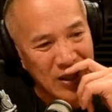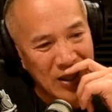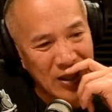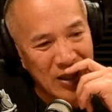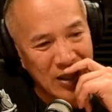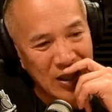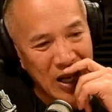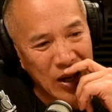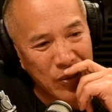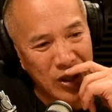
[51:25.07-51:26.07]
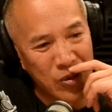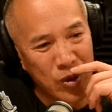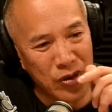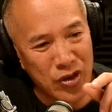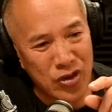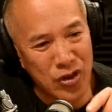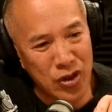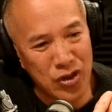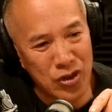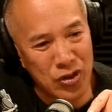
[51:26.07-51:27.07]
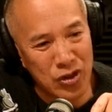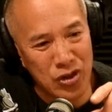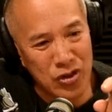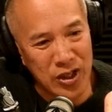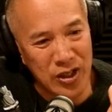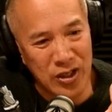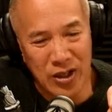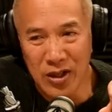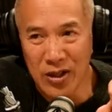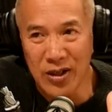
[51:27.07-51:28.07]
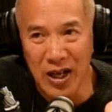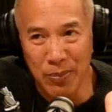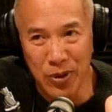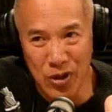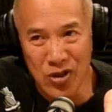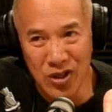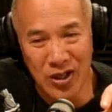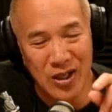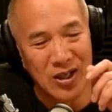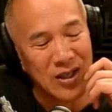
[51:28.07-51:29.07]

Uh, how would I want the surgeon to treat that person?